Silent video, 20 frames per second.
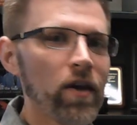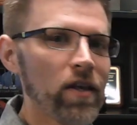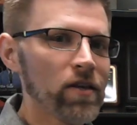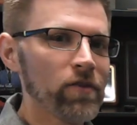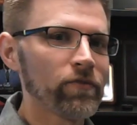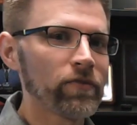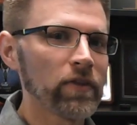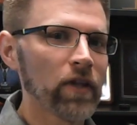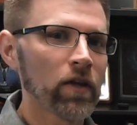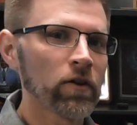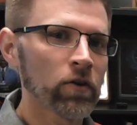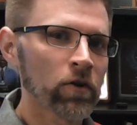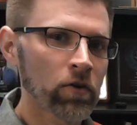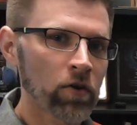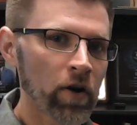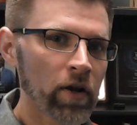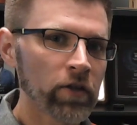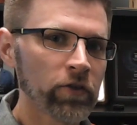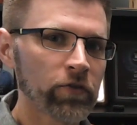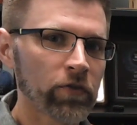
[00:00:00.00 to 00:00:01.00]
if letter
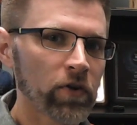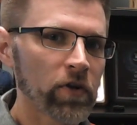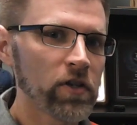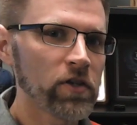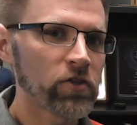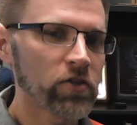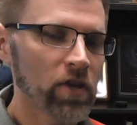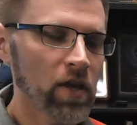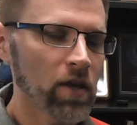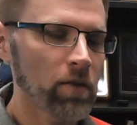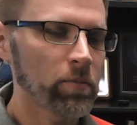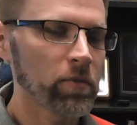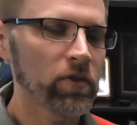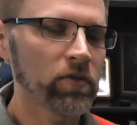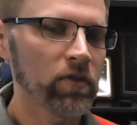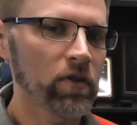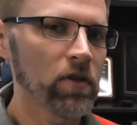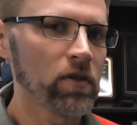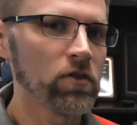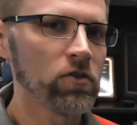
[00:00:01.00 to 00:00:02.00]
grades for each campus
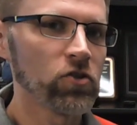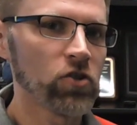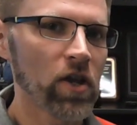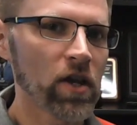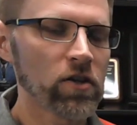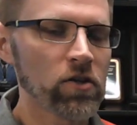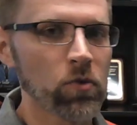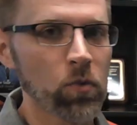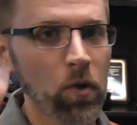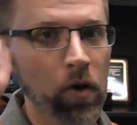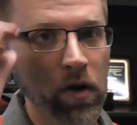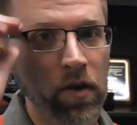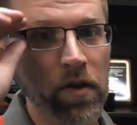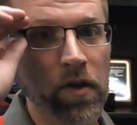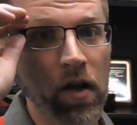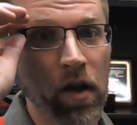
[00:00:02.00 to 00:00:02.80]
in January